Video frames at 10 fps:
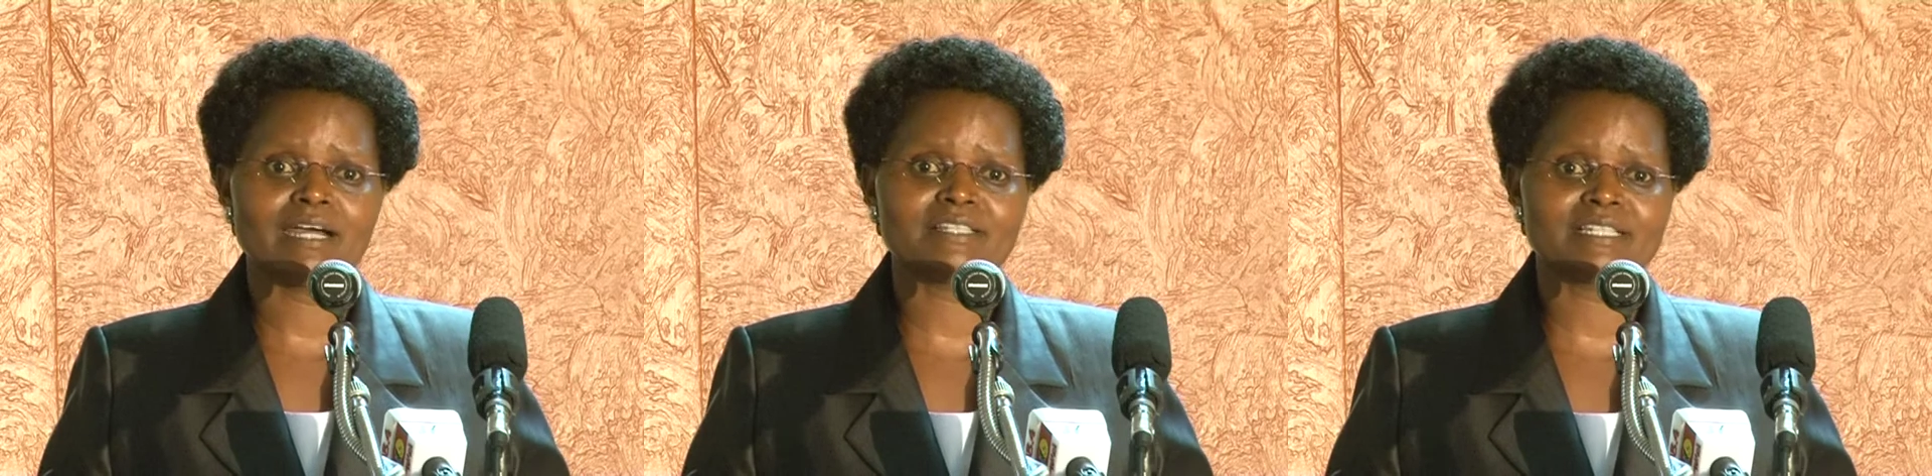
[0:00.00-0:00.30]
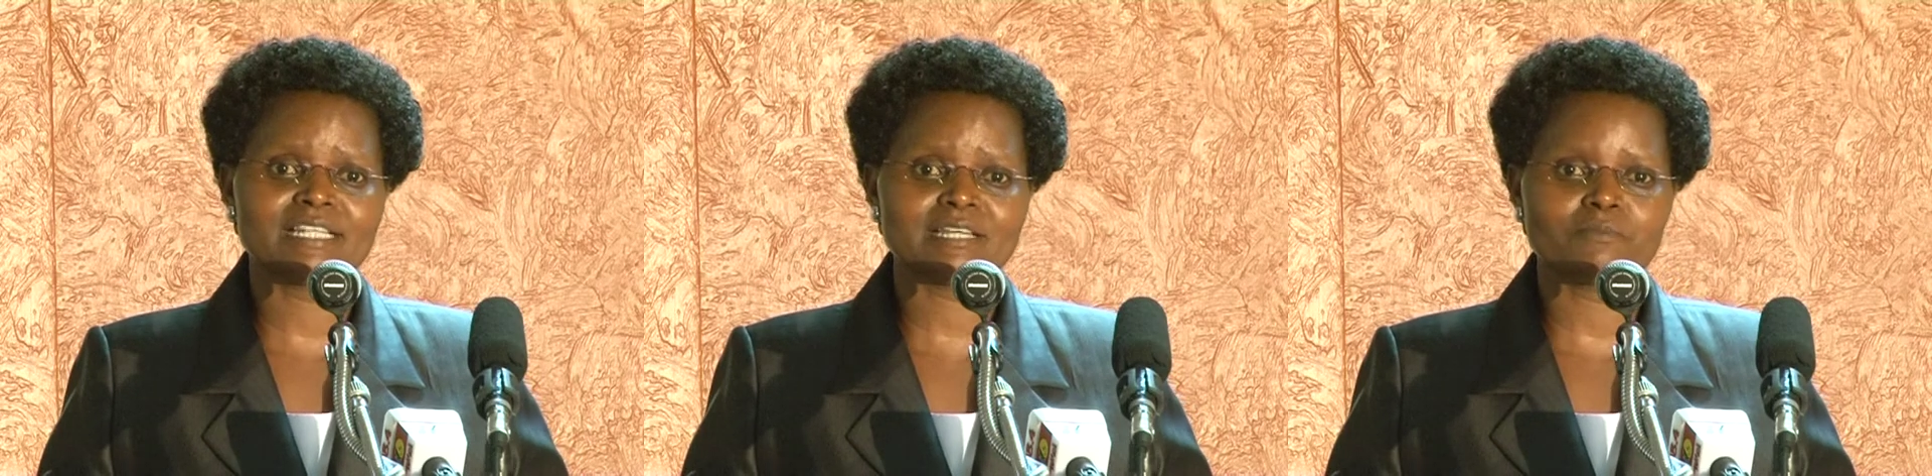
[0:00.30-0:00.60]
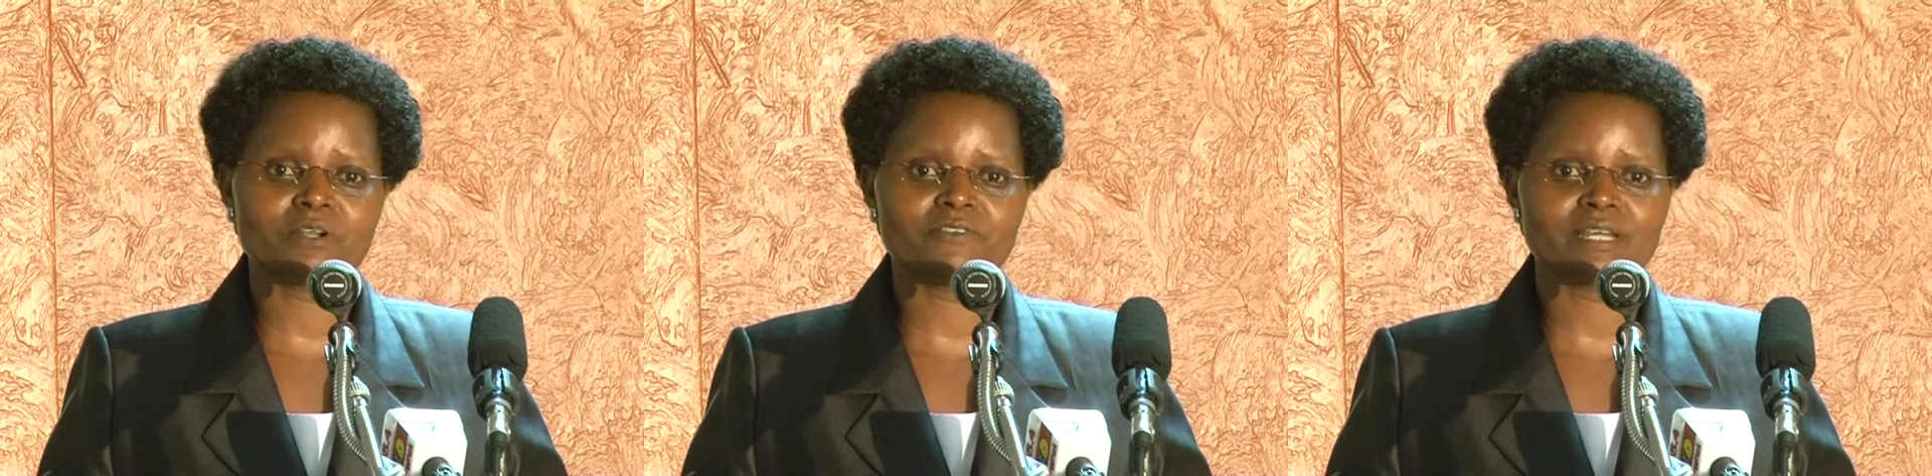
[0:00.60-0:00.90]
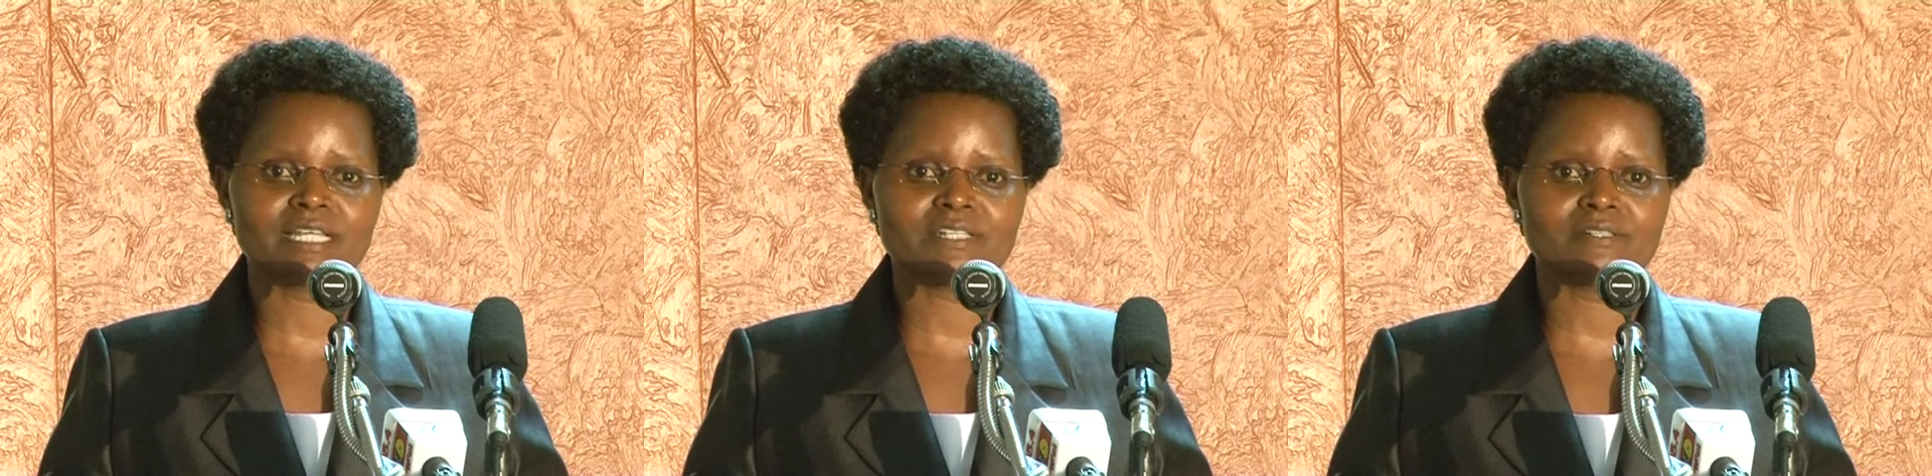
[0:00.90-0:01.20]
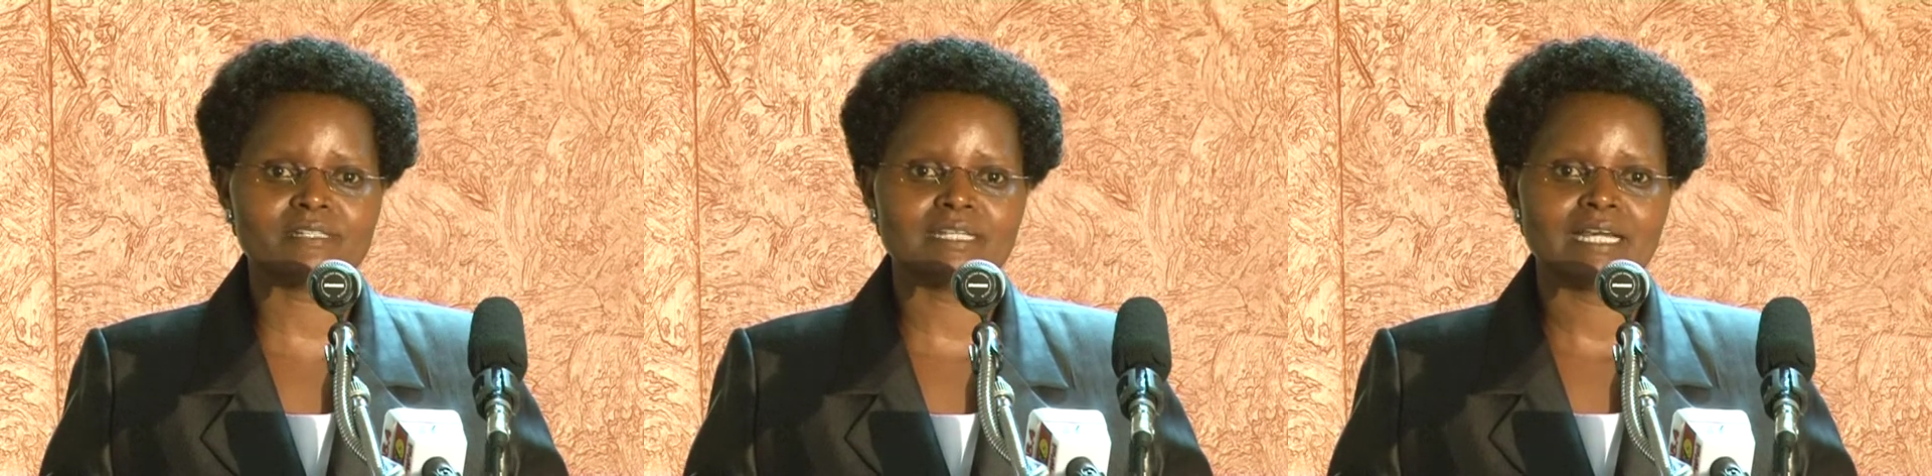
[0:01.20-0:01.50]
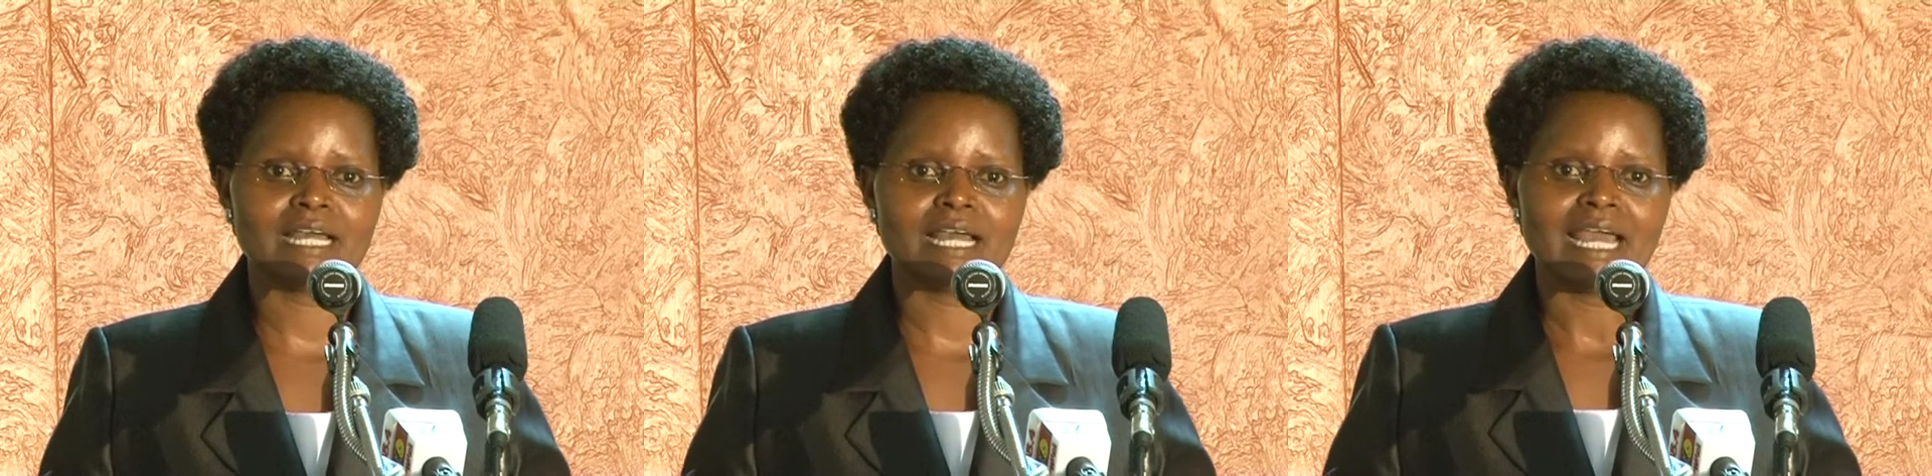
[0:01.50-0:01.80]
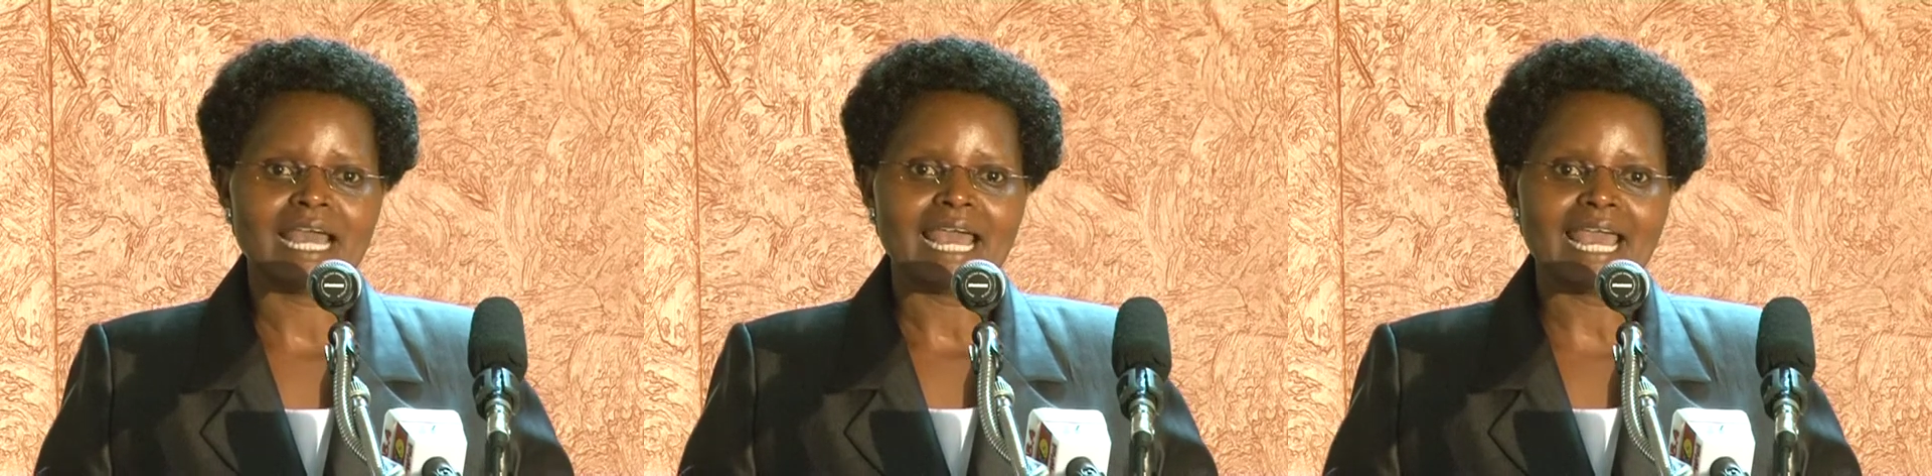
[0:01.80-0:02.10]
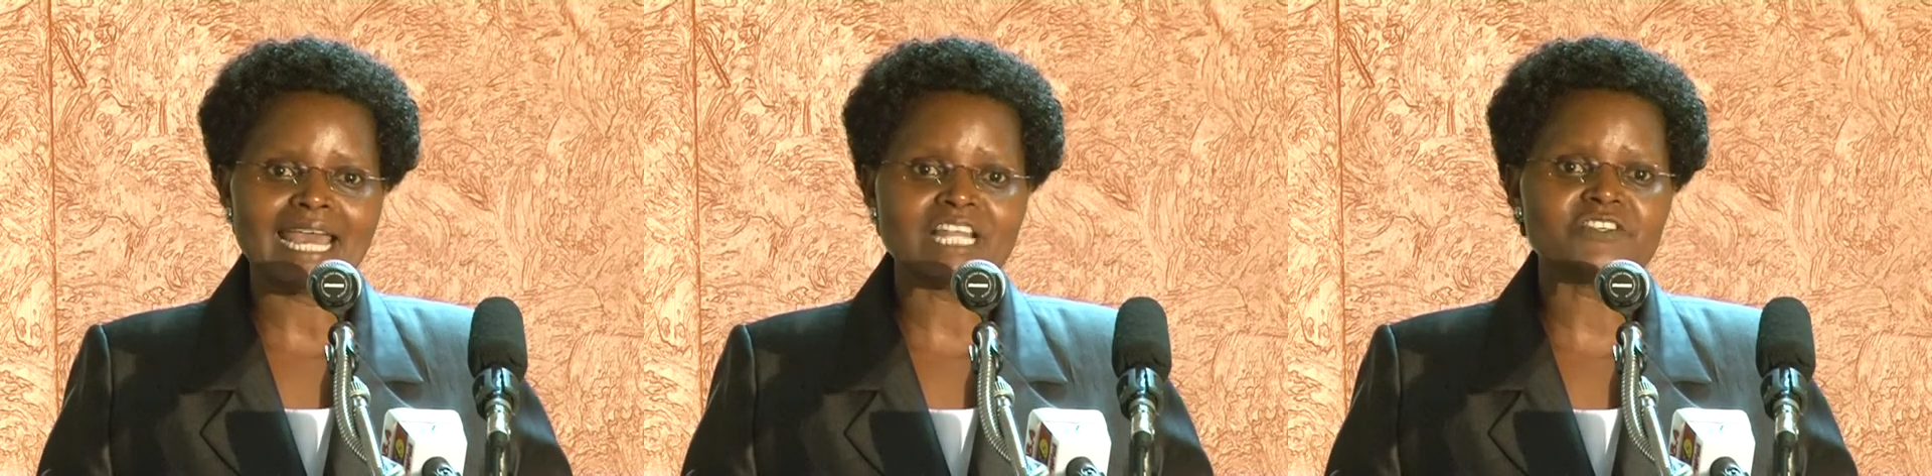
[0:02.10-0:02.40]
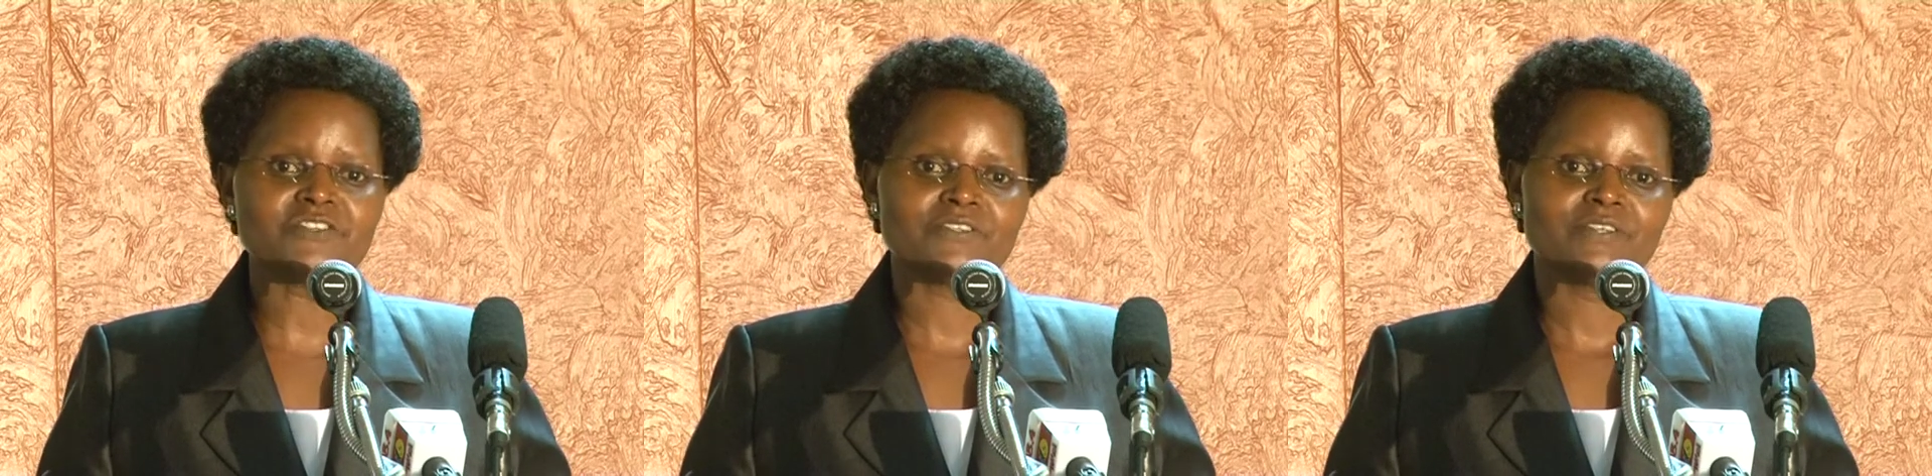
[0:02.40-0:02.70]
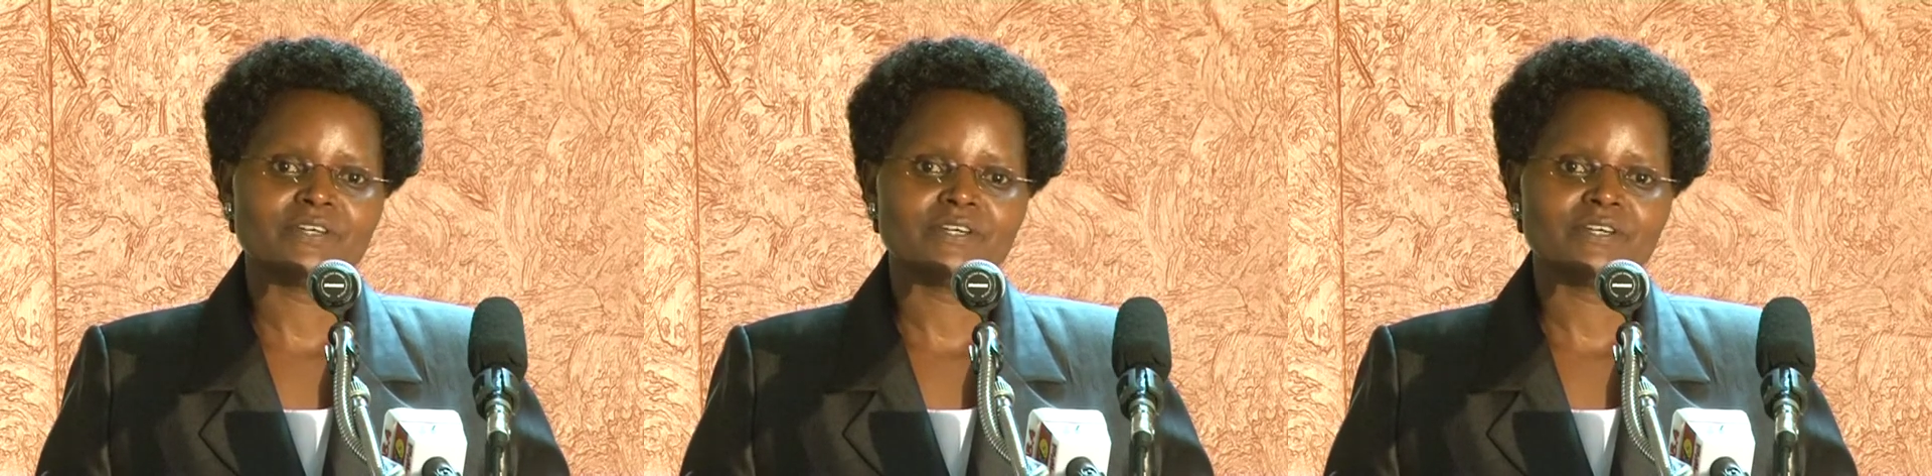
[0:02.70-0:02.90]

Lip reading: genetic modification, and